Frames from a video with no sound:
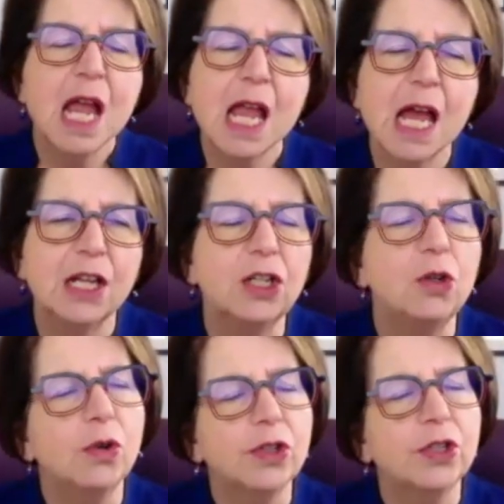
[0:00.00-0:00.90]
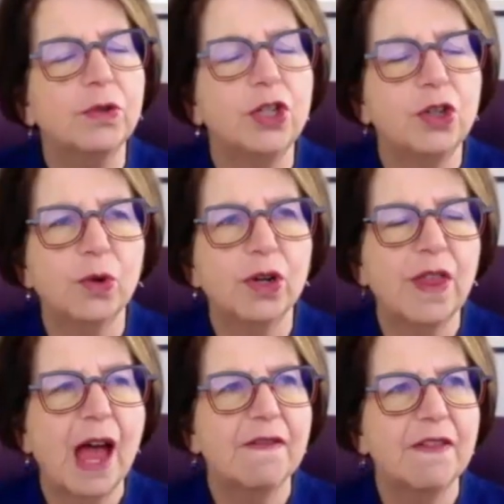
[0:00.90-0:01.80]
And in order to ensure
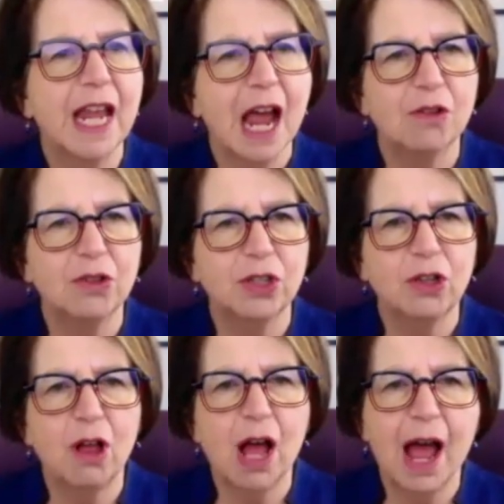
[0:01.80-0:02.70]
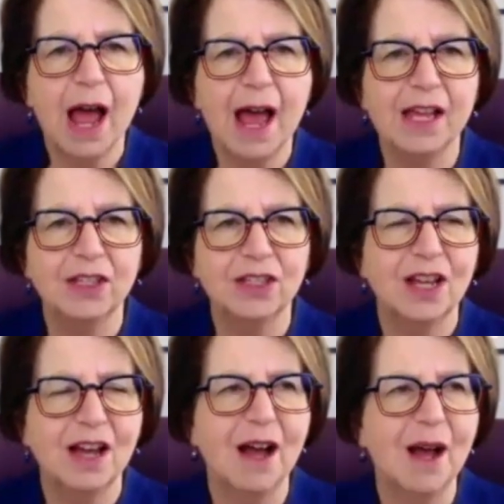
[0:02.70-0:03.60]
that the council has
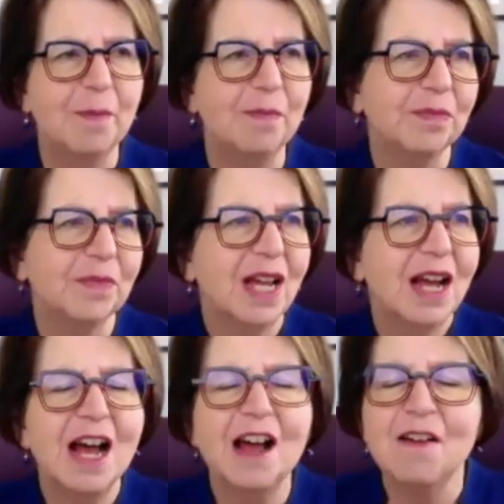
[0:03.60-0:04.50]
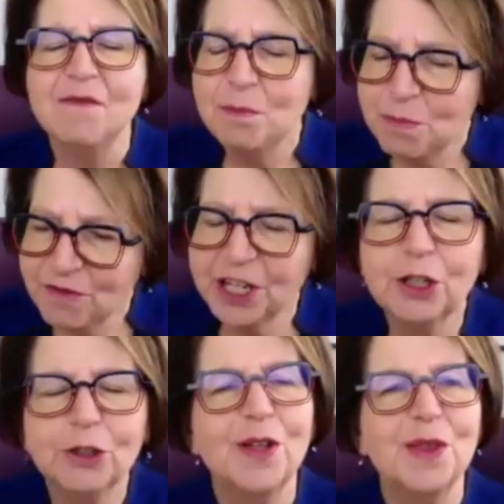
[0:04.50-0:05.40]
a
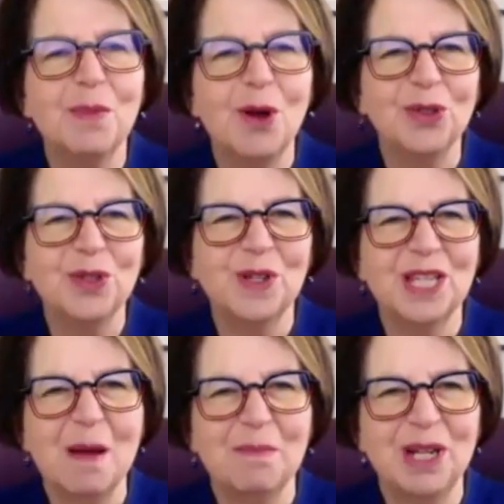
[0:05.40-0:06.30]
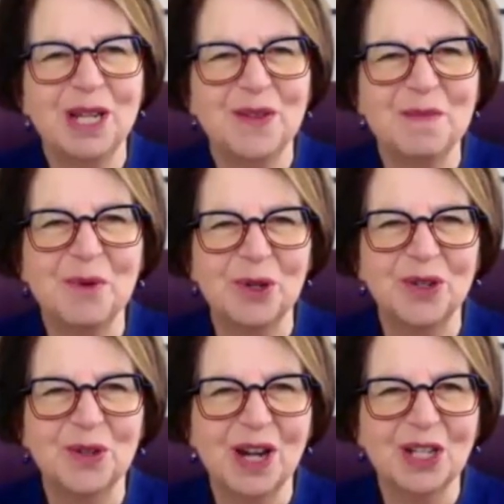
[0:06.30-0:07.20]
finger on the pulse of what's happening on the board of
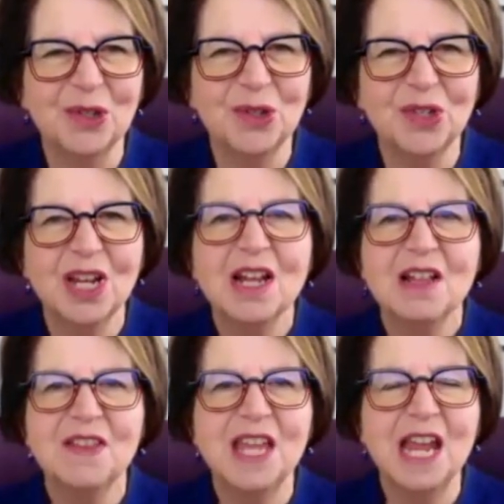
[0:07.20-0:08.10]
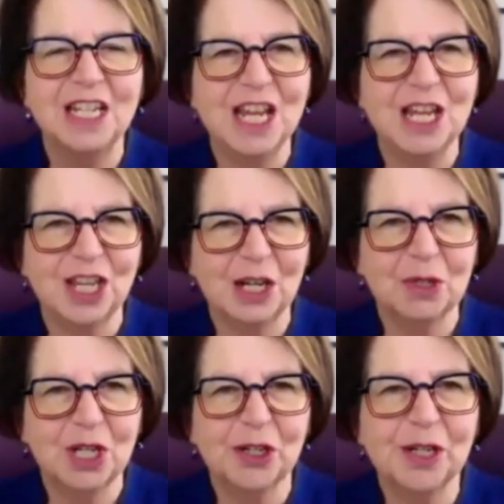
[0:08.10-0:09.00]
directors, the ATS
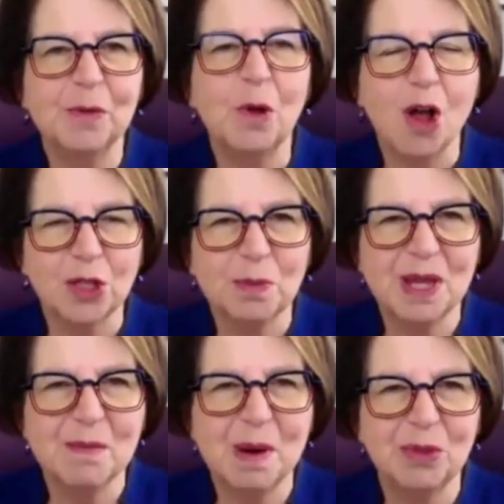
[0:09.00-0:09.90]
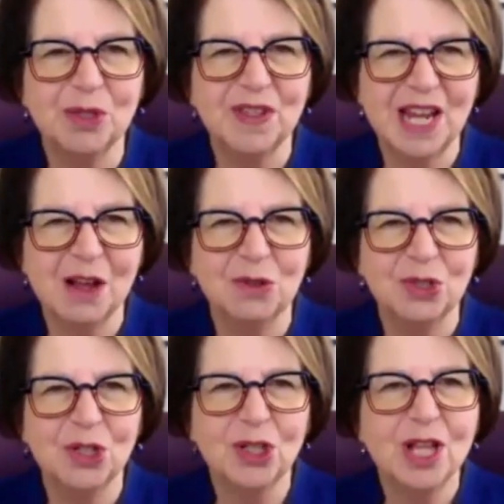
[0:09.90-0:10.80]
secretary will also be a member of the
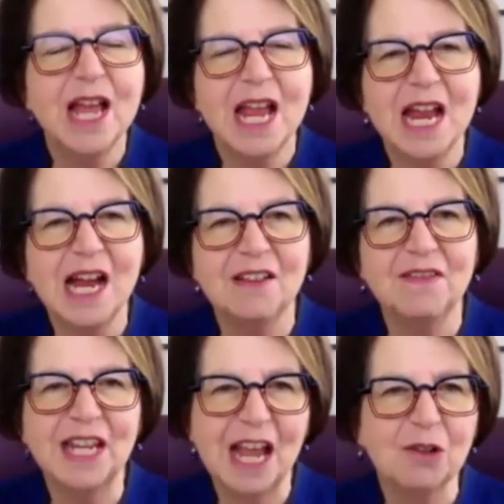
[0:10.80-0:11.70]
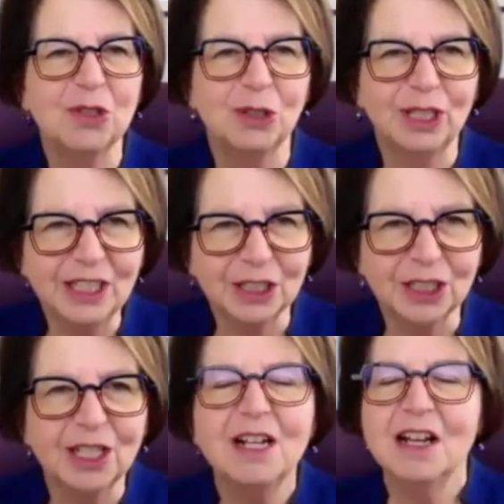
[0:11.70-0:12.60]
council, and the council
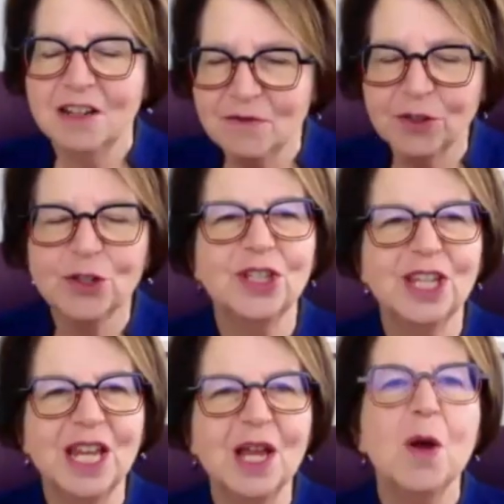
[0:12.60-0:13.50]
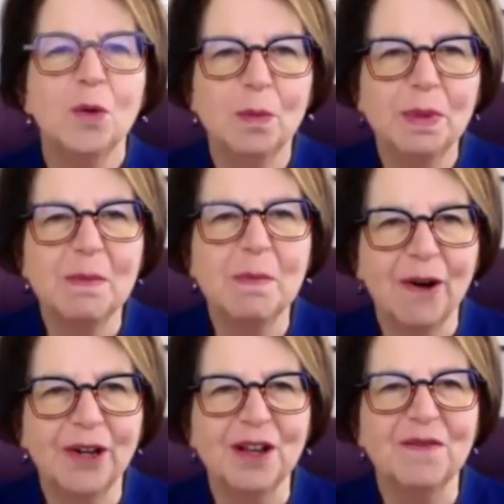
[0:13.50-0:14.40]
leader, conversely, will be
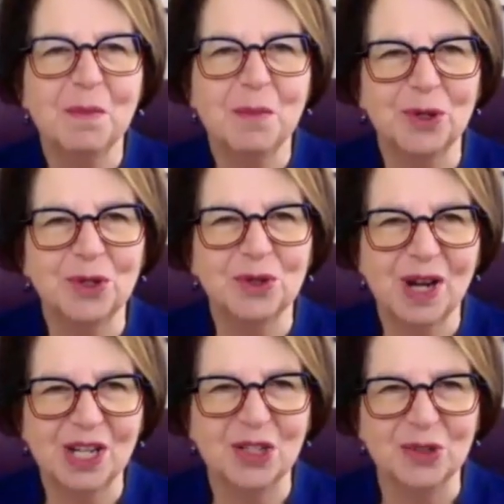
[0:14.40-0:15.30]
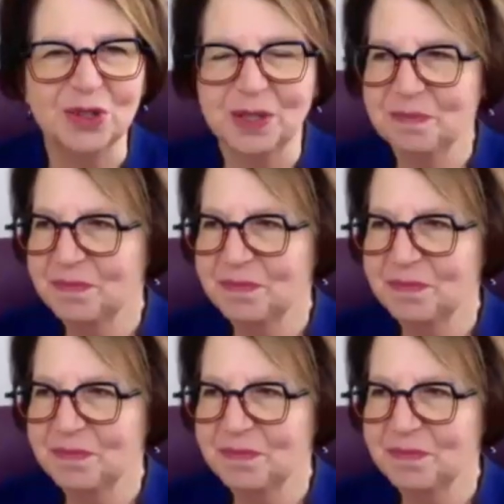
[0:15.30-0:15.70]
part of the board of directors.